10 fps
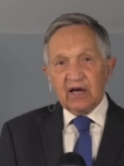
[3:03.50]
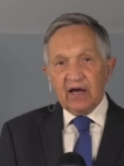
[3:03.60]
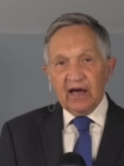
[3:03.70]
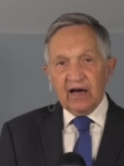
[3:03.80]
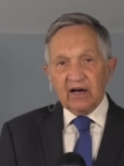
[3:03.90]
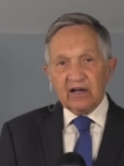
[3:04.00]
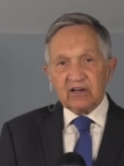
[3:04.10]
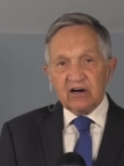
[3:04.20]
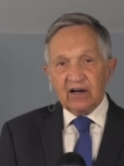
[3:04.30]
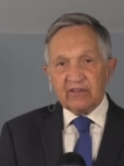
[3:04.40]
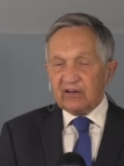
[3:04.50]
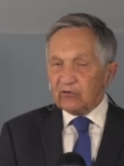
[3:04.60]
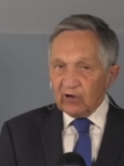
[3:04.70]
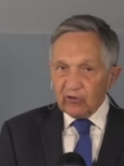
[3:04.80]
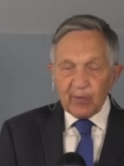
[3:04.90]
And I think
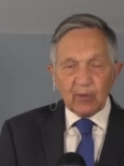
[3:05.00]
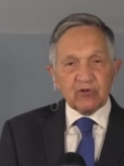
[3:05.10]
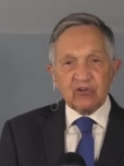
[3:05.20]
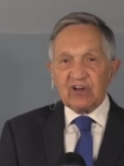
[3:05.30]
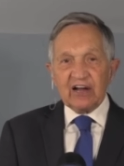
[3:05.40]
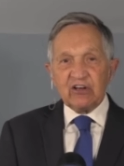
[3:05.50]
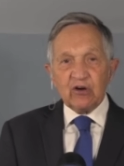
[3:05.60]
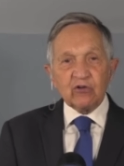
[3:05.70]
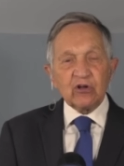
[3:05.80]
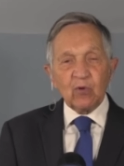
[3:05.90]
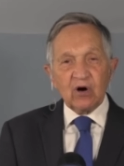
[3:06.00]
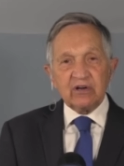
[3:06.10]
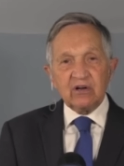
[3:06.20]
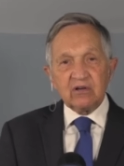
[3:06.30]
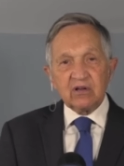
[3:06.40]
there are other members. He's not the only one,
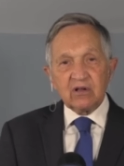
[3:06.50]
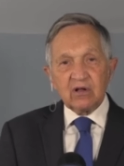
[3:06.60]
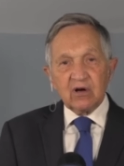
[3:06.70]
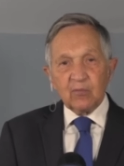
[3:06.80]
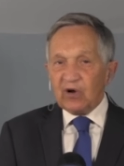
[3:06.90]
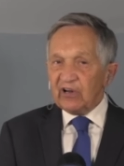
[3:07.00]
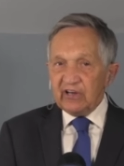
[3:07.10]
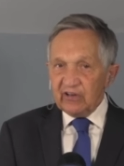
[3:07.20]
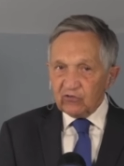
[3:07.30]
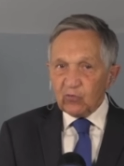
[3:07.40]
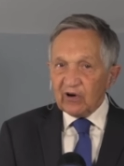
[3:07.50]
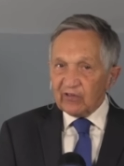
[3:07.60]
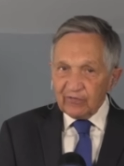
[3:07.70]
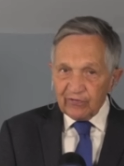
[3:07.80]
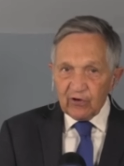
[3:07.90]
but he is one of
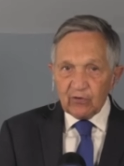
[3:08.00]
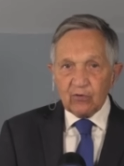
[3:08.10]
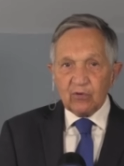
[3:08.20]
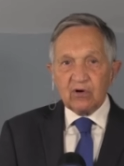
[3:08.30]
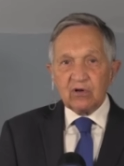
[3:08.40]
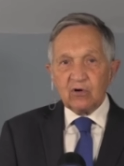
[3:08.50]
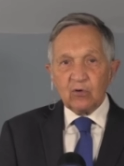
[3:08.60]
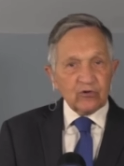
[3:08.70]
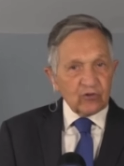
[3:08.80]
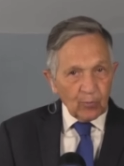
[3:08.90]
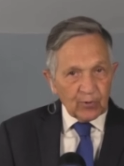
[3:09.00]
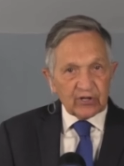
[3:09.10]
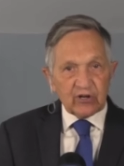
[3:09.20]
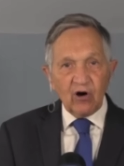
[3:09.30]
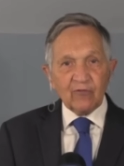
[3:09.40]
the few who has
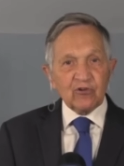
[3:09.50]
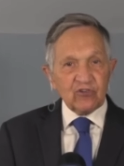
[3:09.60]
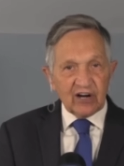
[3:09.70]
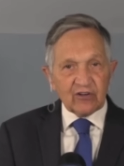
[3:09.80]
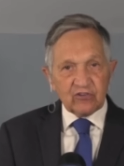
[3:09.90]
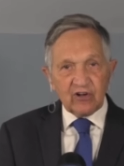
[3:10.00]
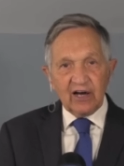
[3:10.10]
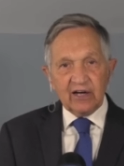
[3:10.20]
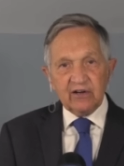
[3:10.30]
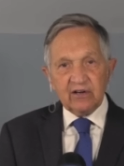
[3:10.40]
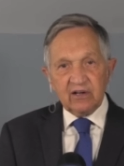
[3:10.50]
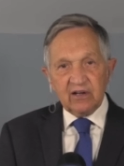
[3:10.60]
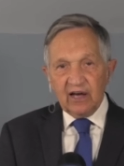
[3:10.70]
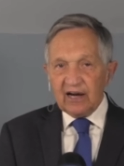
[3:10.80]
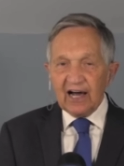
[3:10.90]
openly called for genocide.
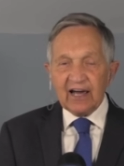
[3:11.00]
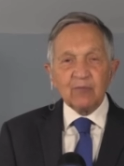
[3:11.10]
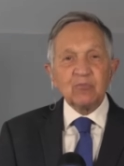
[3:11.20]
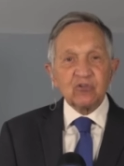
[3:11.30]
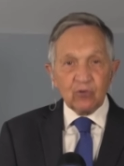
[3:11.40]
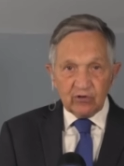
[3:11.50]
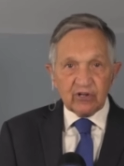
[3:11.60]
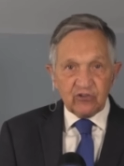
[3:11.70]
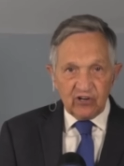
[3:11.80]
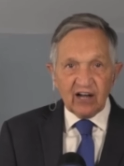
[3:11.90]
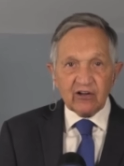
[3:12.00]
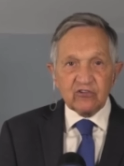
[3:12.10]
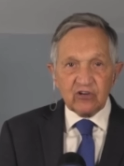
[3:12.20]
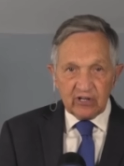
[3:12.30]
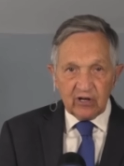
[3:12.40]
And I am certainly
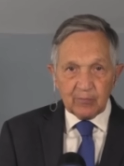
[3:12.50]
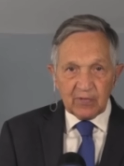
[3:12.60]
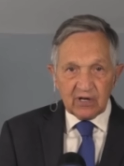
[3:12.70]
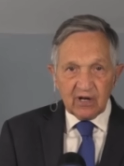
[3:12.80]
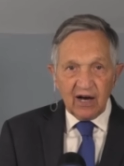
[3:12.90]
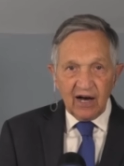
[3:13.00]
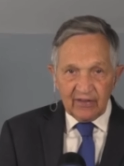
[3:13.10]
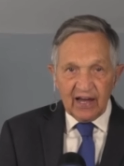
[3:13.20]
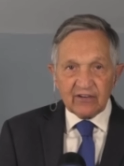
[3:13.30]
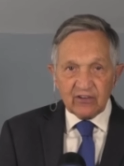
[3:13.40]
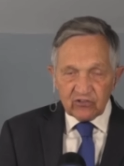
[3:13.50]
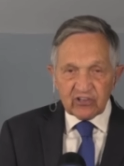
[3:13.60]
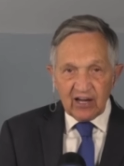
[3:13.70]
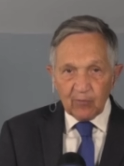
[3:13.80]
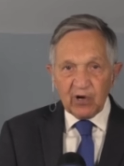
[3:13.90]
challenging him on that in this
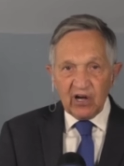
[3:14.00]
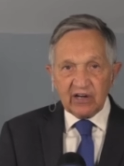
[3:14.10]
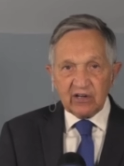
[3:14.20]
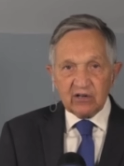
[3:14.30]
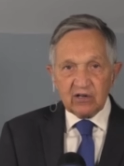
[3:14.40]
campaign,